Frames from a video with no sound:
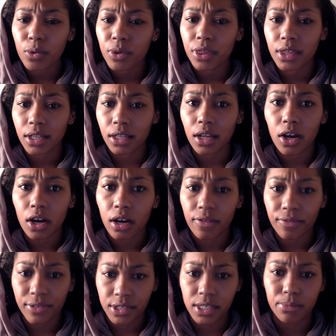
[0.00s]
with the law
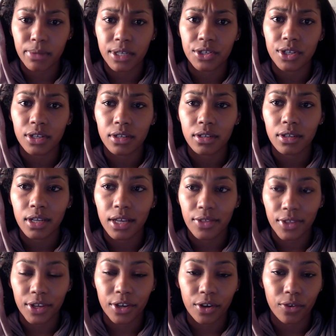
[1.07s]
first mention and
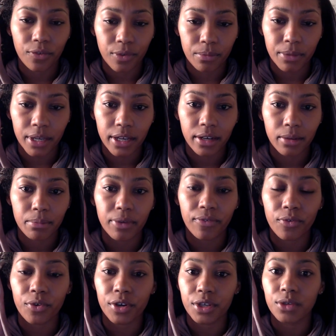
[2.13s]
then go from there
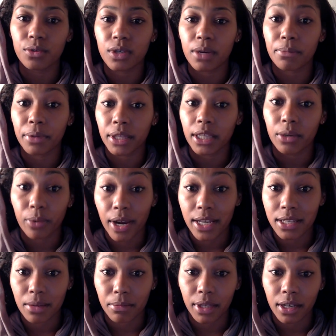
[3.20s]
before you completely write
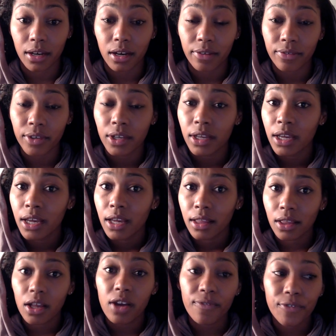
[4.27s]
something off.
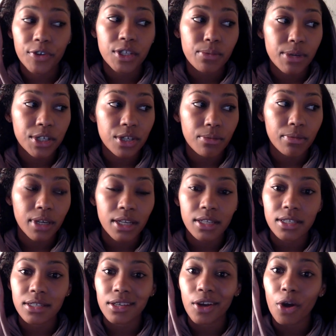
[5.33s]
Law first mention
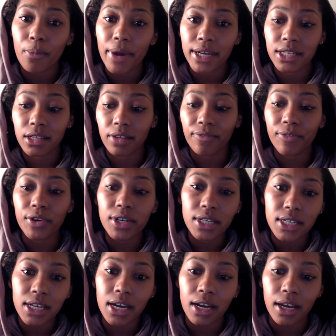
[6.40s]
means go back to the first
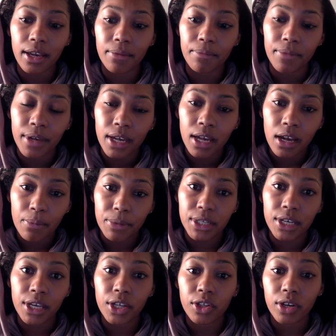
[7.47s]
time a
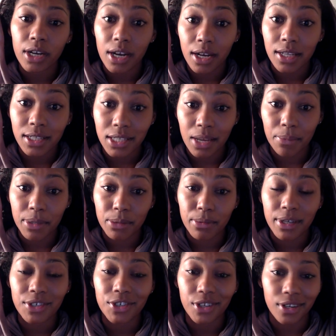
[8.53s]
particular concept is
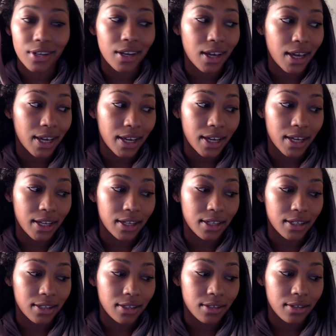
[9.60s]
mentioned
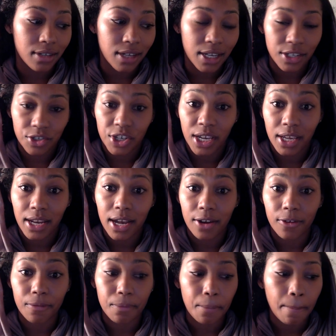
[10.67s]
and check it out.